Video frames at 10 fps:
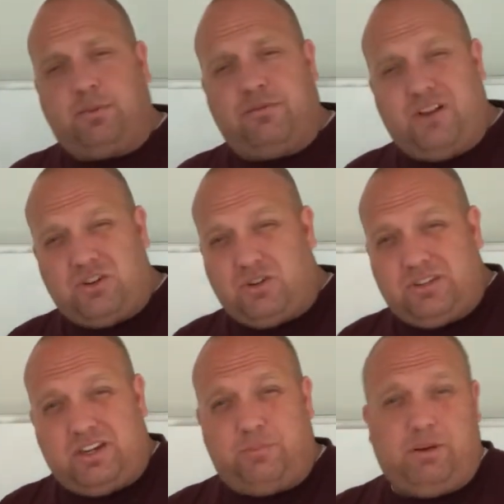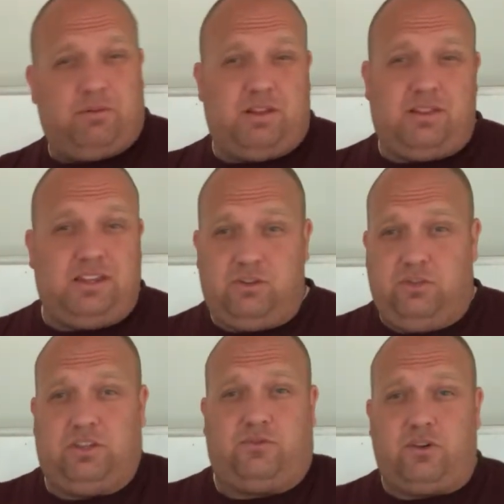professionals here are people that they do
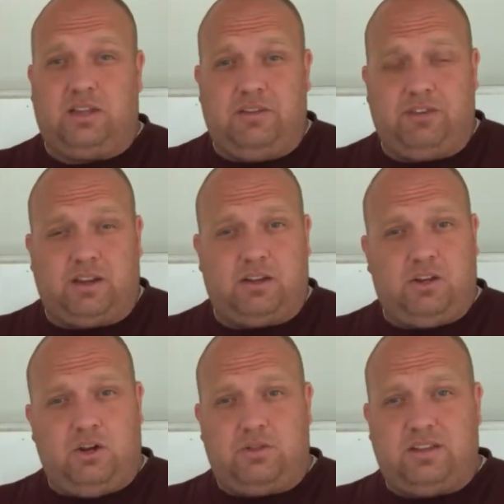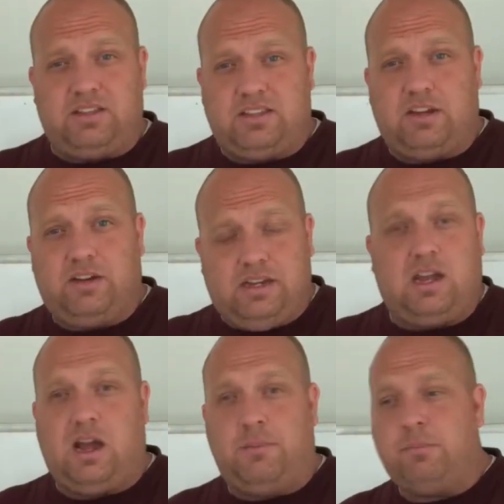this for a living. This is their
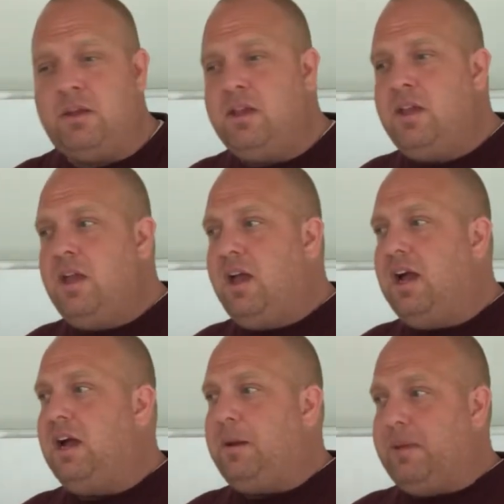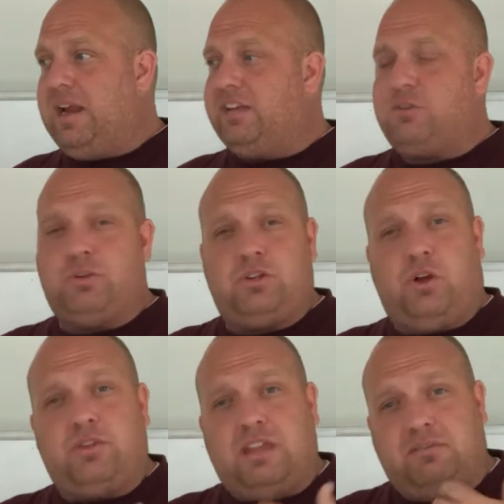income. And as a
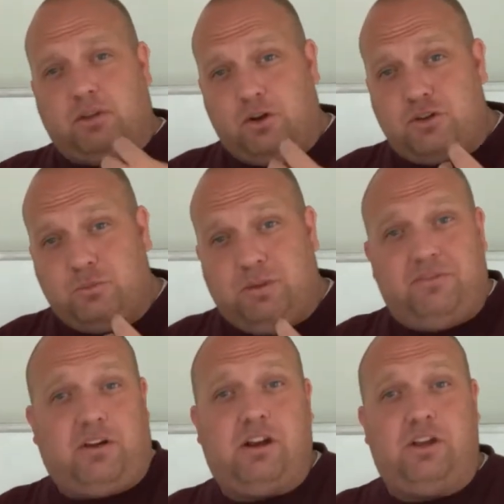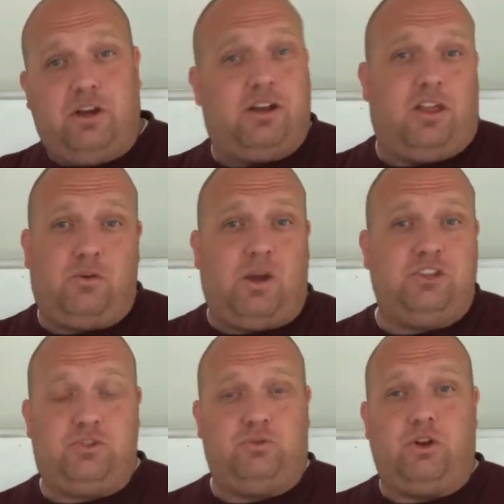result, they've learned to be very good.
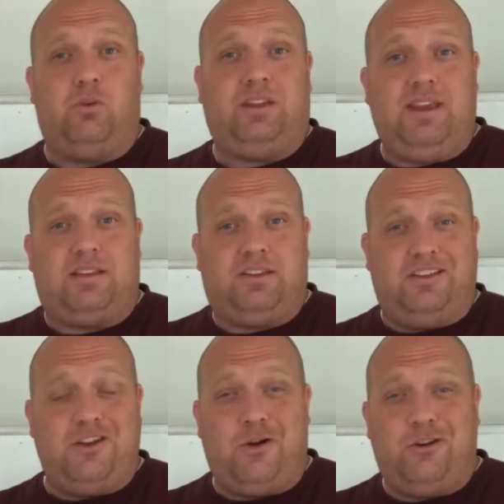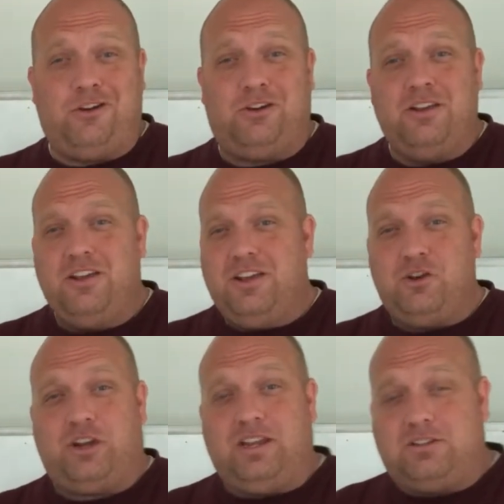Otherwise, you don't eat, and
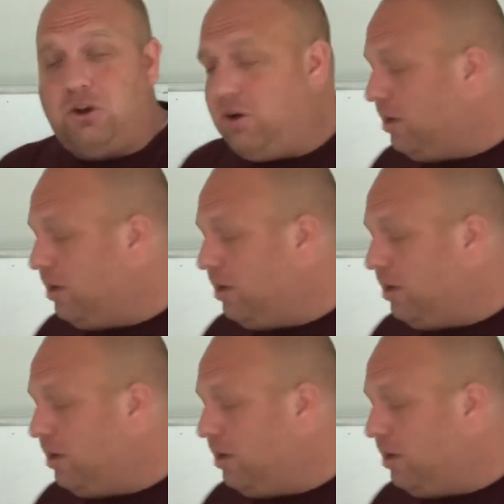your kids go